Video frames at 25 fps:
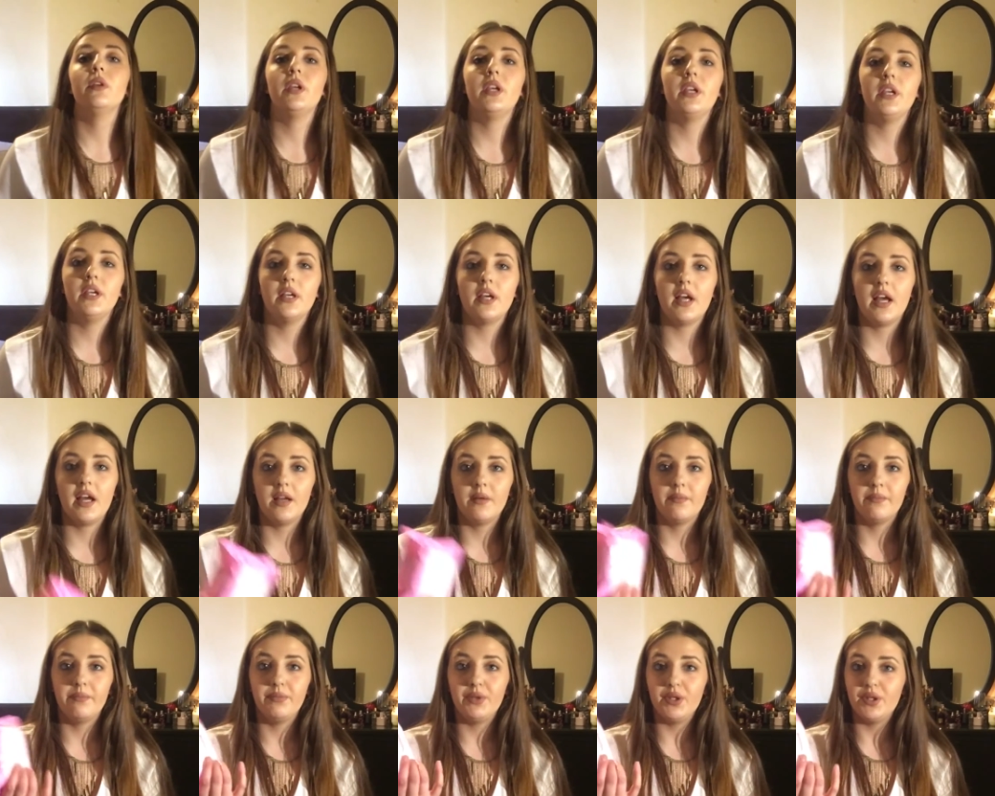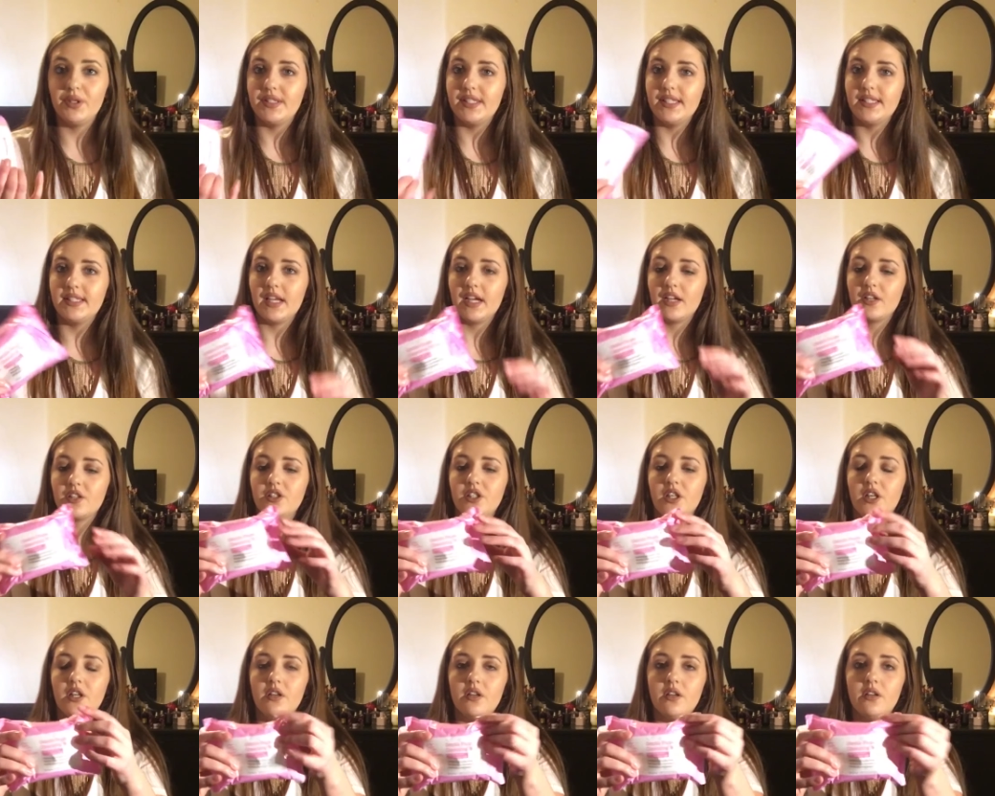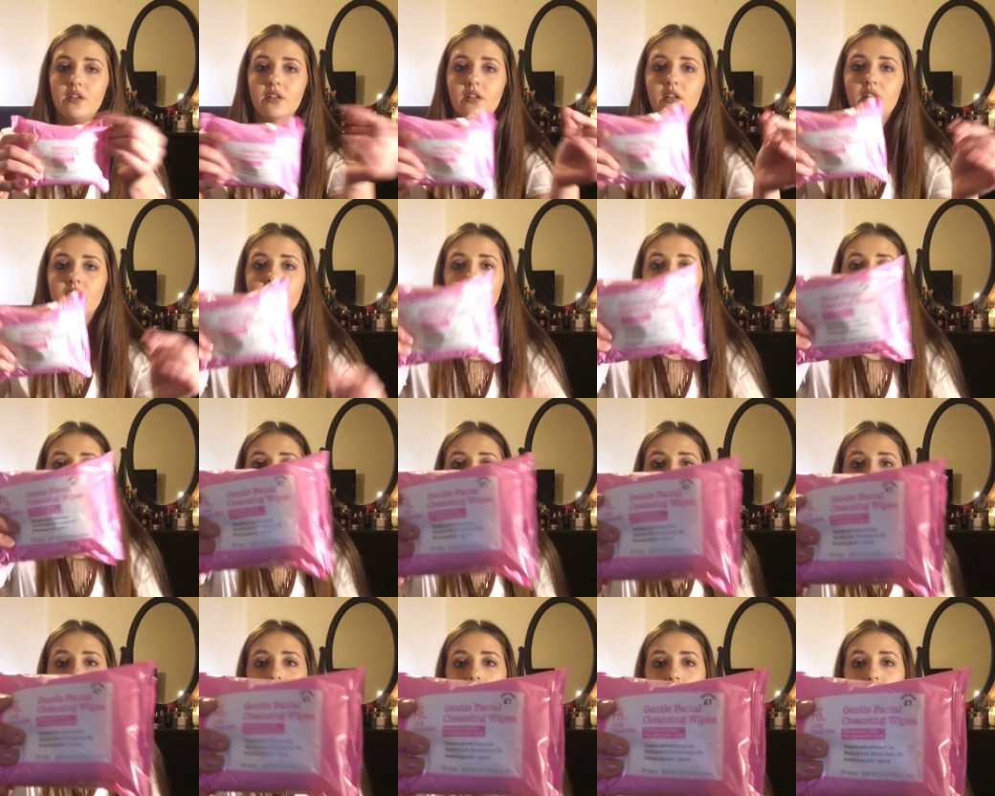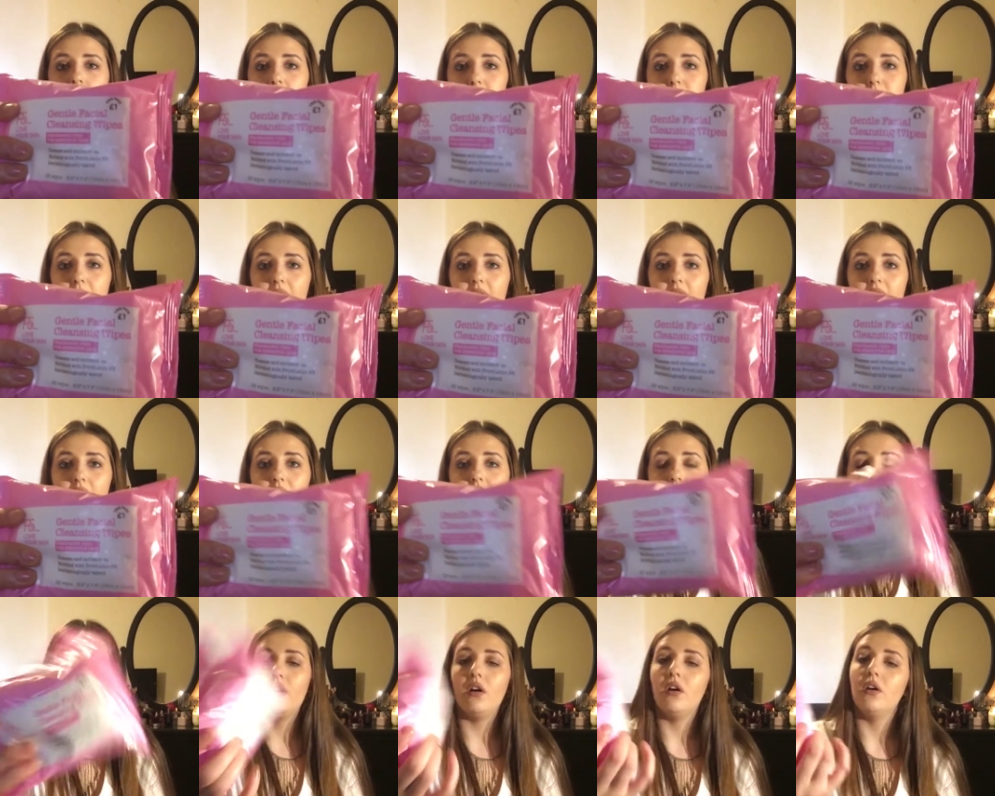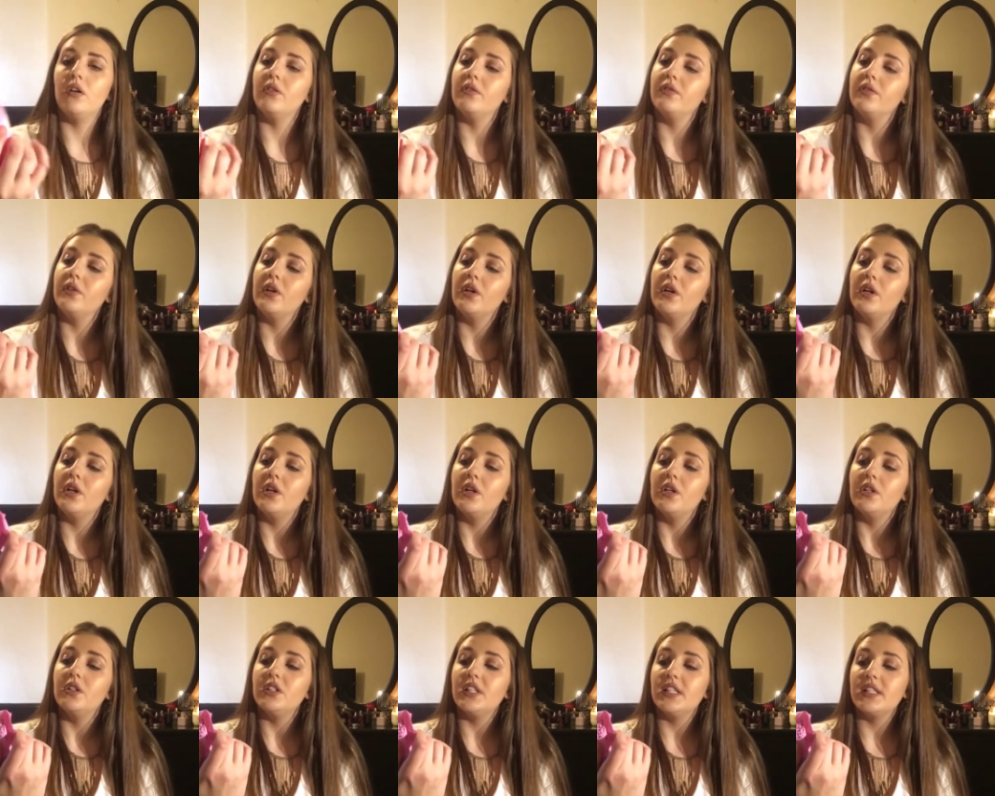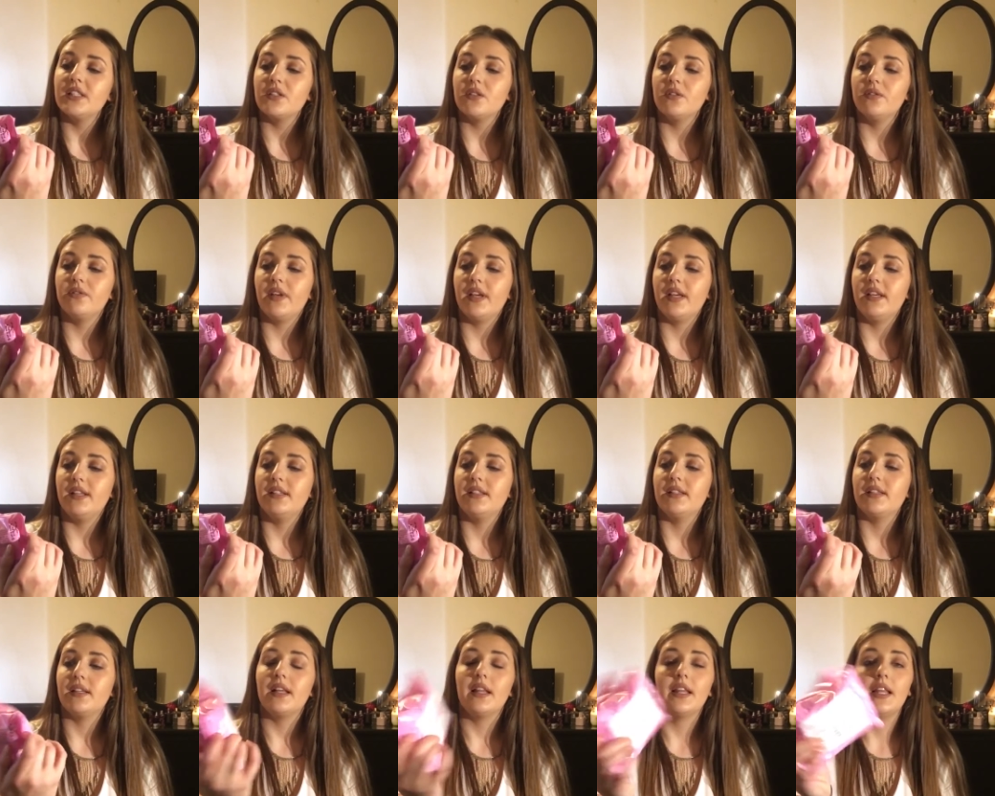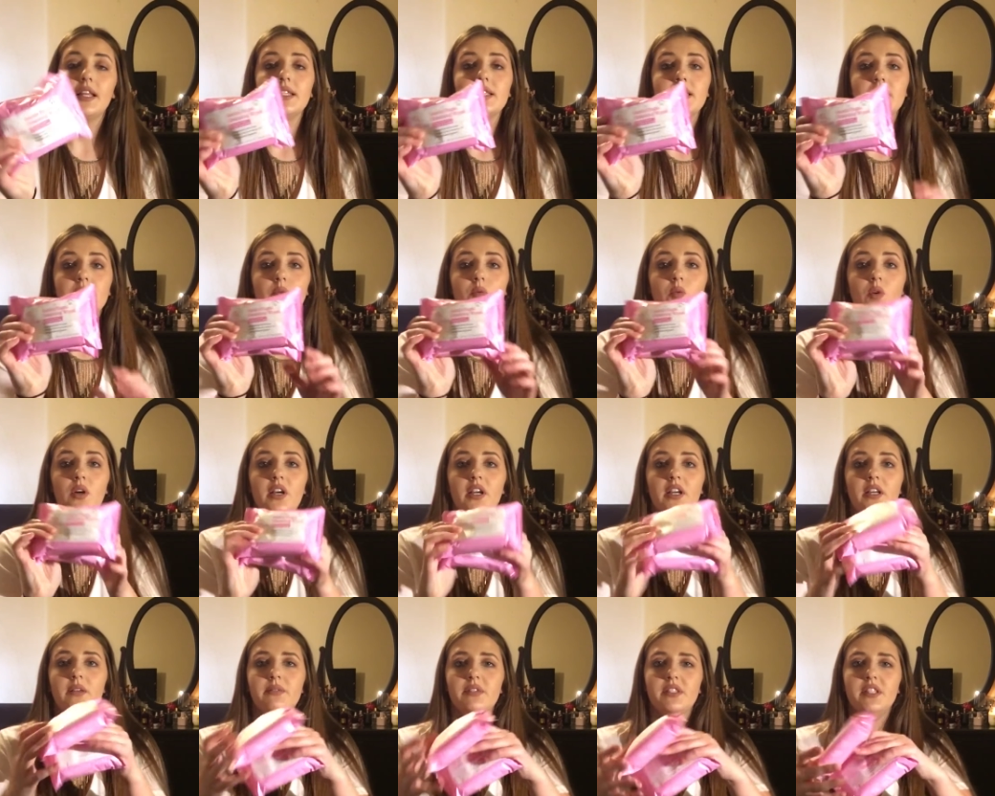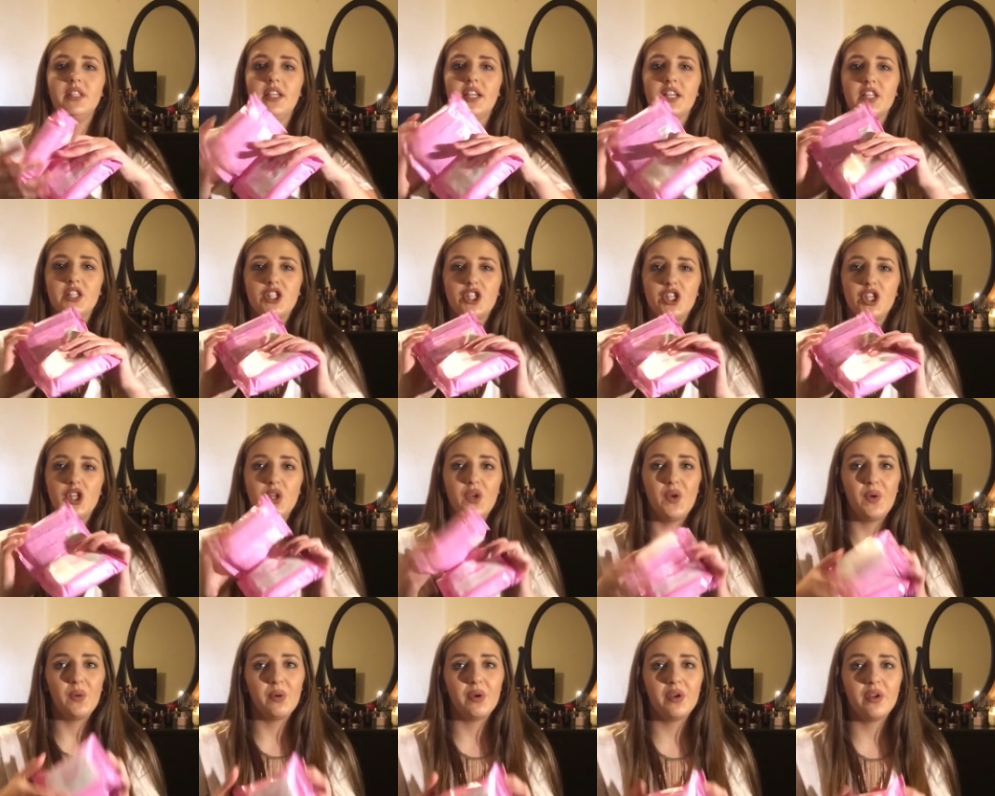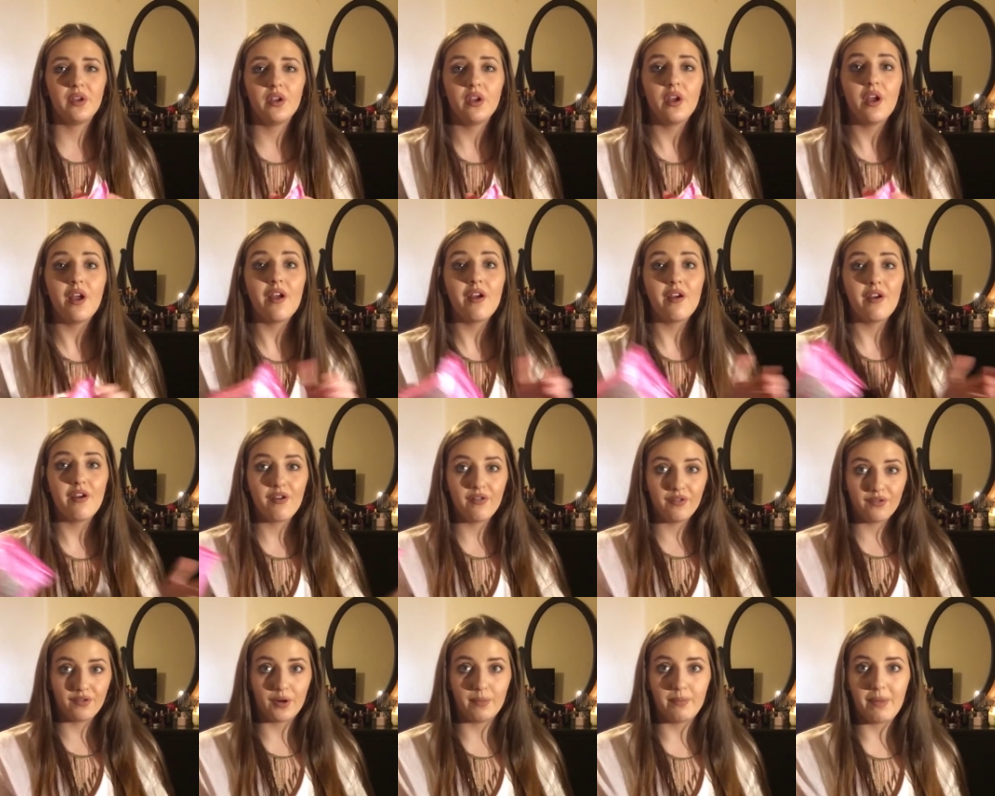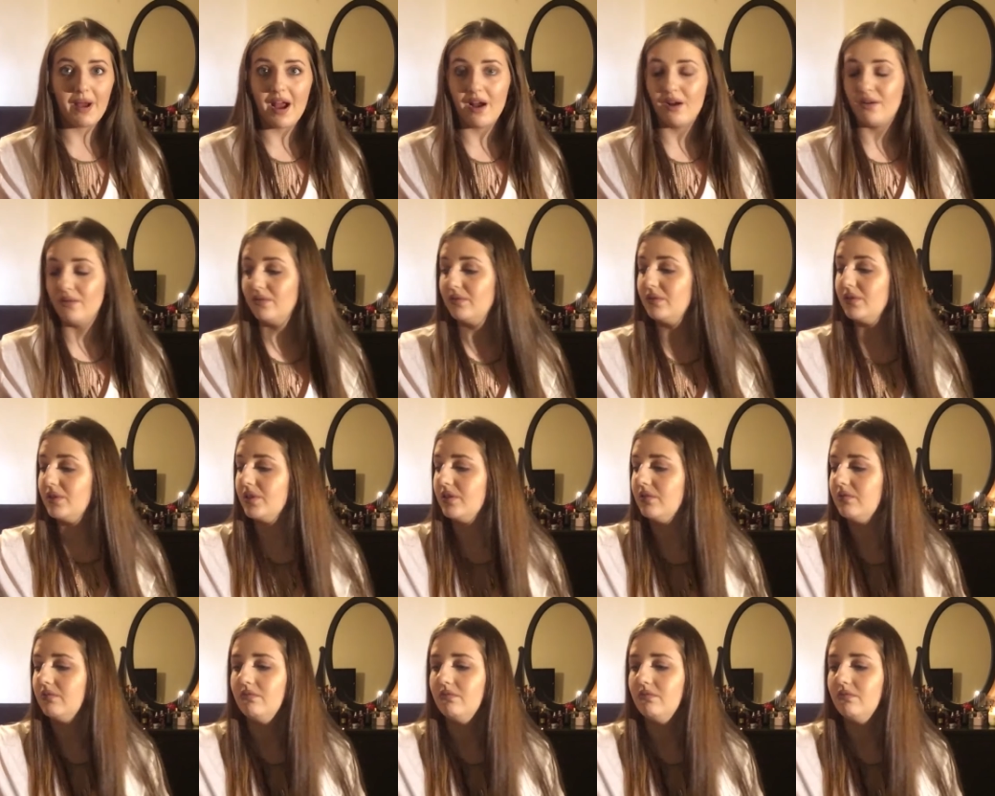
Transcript: the um, beauty section. Got the pack of Gentle Face Cleansing Wipes two for a pound.